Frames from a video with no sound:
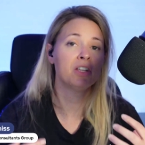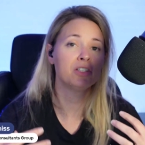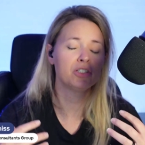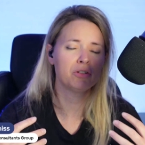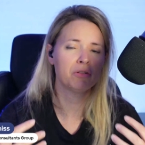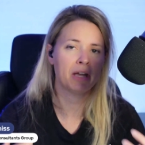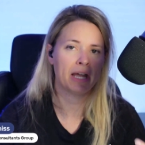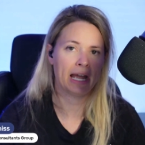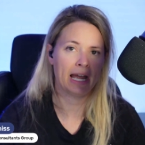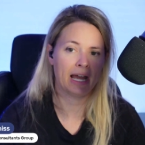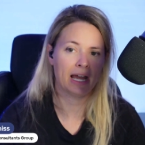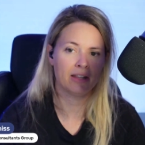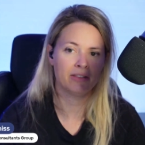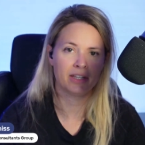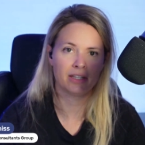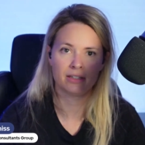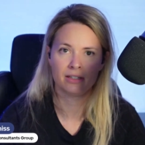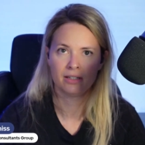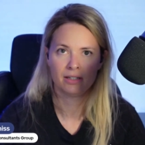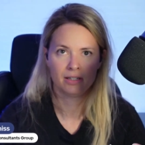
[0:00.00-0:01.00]
that you had
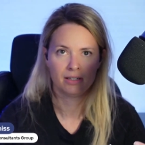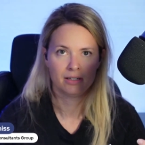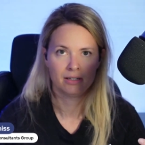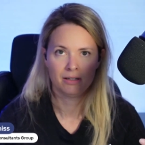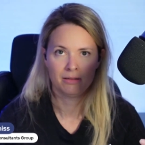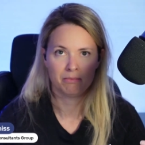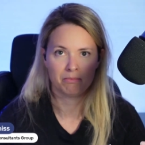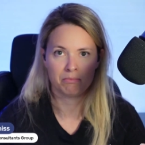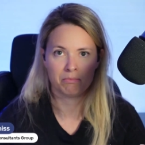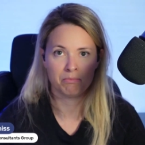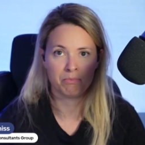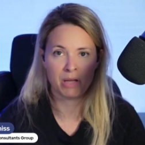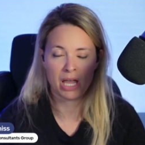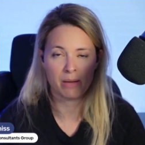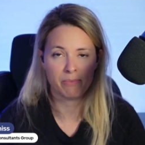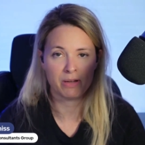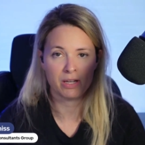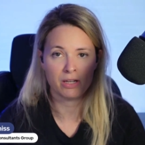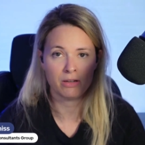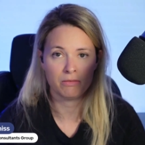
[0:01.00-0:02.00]
that
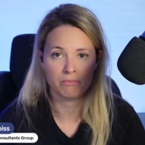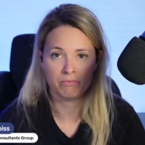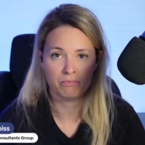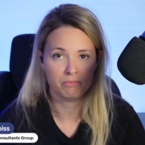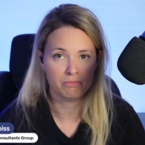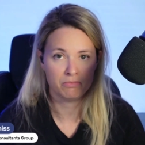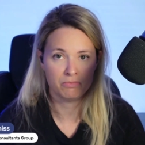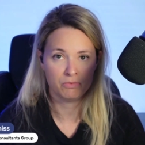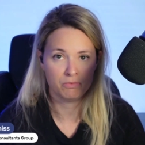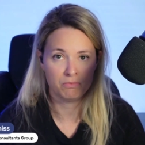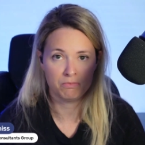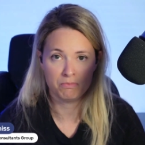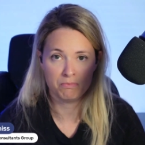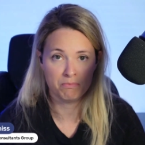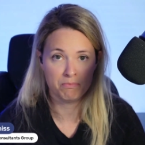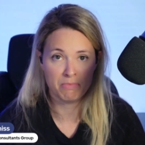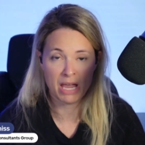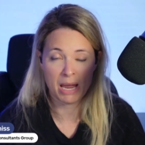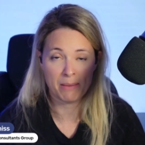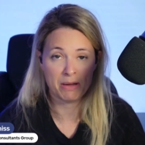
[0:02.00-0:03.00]
maybe
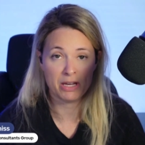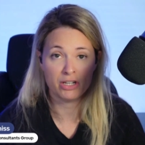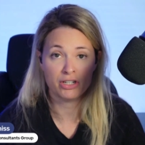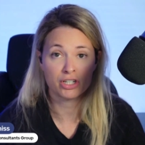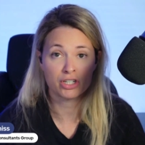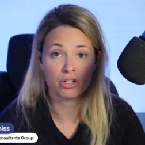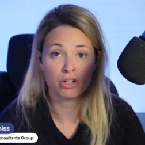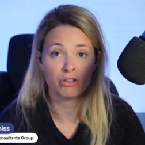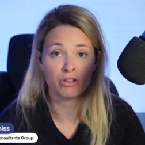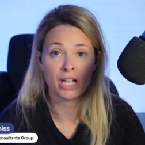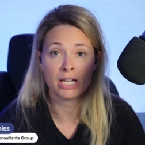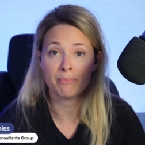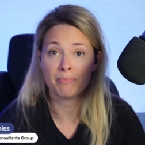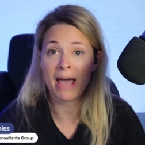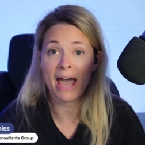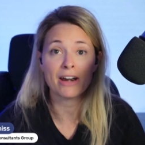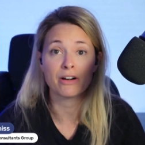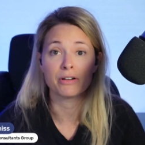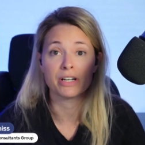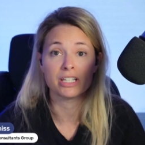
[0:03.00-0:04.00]
maybe you just don't like
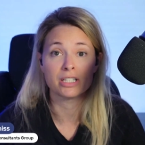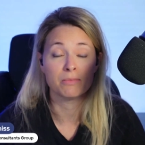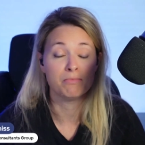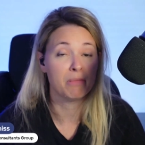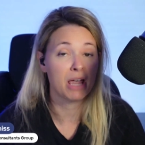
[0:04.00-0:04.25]
batteries.